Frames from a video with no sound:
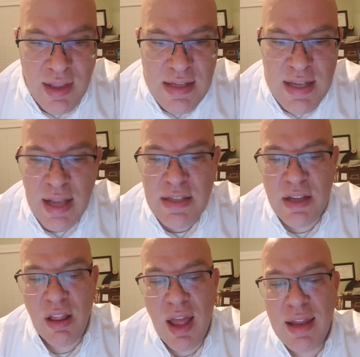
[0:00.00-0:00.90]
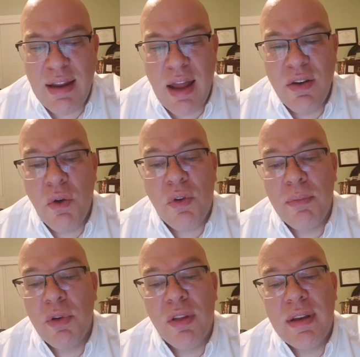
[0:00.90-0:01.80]
saying his client had no
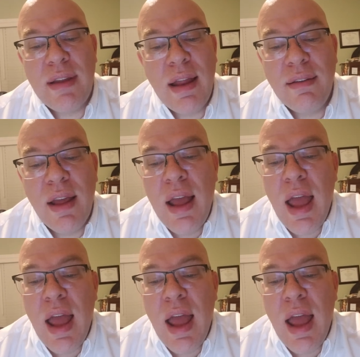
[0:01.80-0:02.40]
criminal intent